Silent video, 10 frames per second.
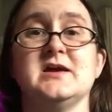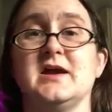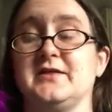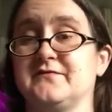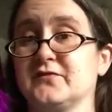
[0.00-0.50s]

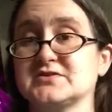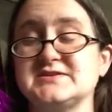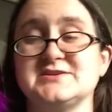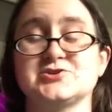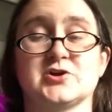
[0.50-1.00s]
And first
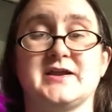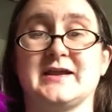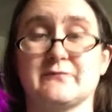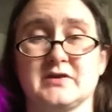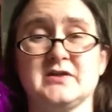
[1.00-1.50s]
he's trying to
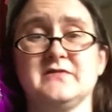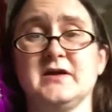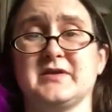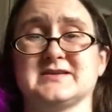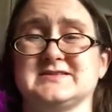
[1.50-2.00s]
get rid of
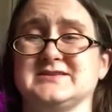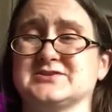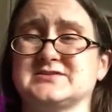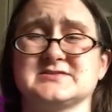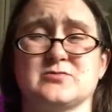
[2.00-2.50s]
it because he
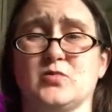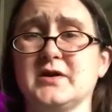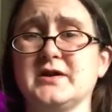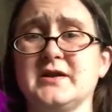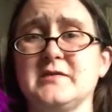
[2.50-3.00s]
just doesn't
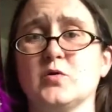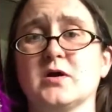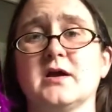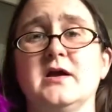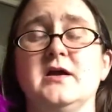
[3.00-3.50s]
want it
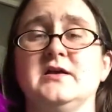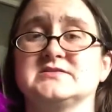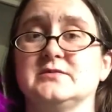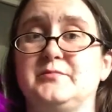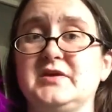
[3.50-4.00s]
anymore.
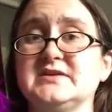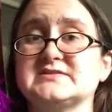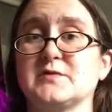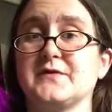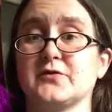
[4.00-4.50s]
So the
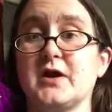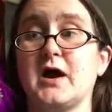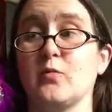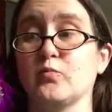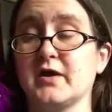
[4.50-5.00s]
beasts, when they're
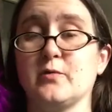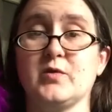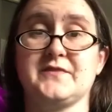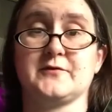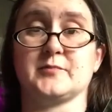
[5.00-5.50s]
not right
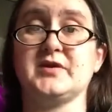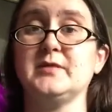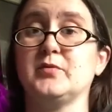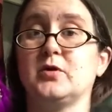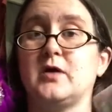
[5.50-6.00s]
with their
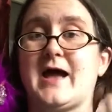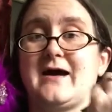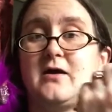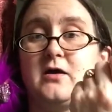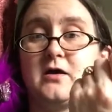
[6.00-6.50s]
people,
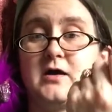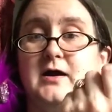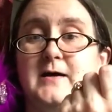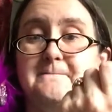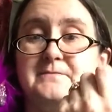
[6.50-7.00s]

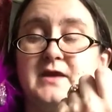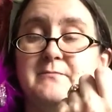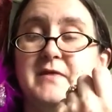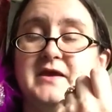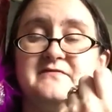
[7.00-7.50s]
are
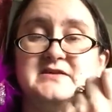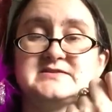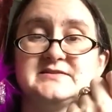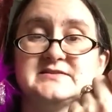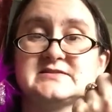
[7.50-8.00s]

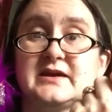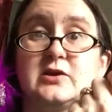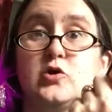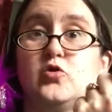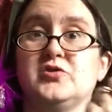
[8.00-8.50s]
manifesting this
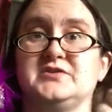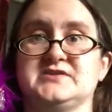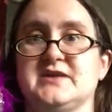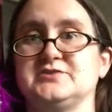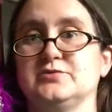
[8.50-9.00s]
like golden
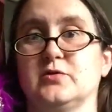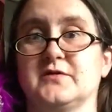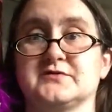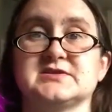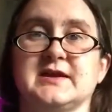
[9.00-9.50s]
tattoo on
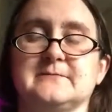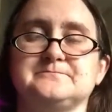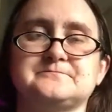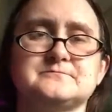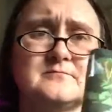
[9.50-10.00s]
their skin,
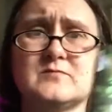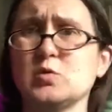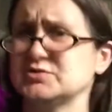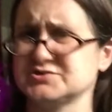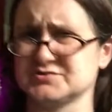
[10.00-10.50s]

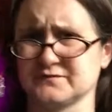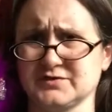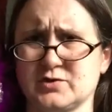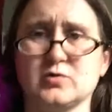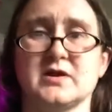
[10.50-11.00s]
which is a
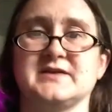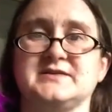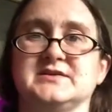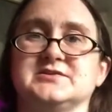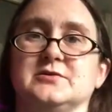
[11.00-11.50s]
really cool
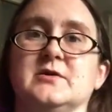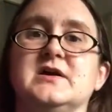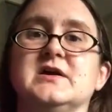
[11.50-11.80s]
idea too.